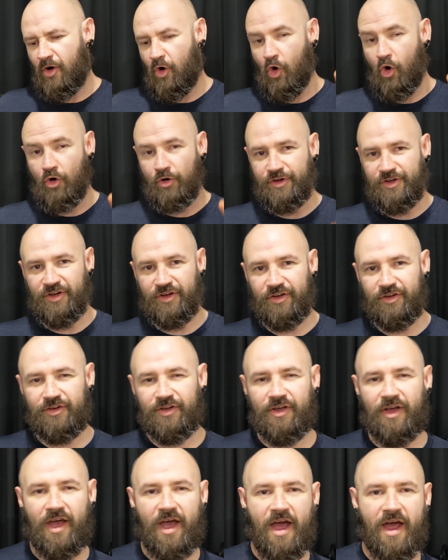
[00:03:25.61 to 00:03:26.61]

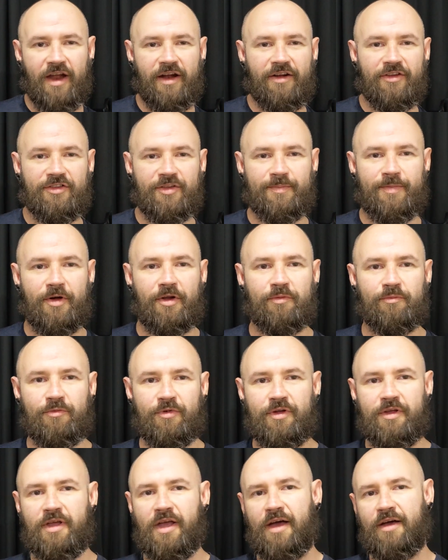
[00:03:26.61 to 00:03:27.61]
Orchid, and at the bottom
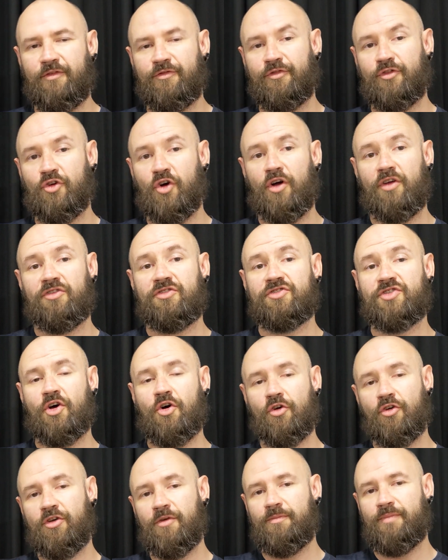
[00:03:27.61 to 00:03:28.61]
we have got
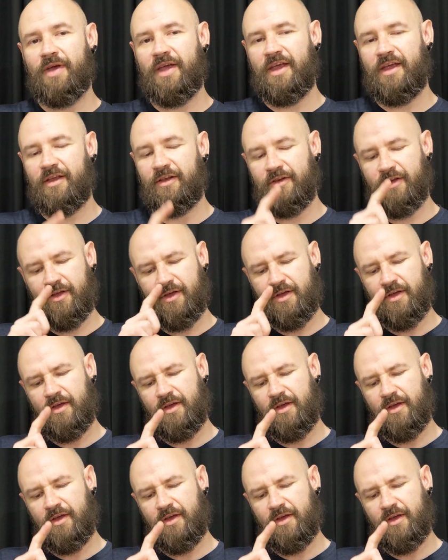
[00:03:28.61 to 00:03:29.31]
Tonka Bean,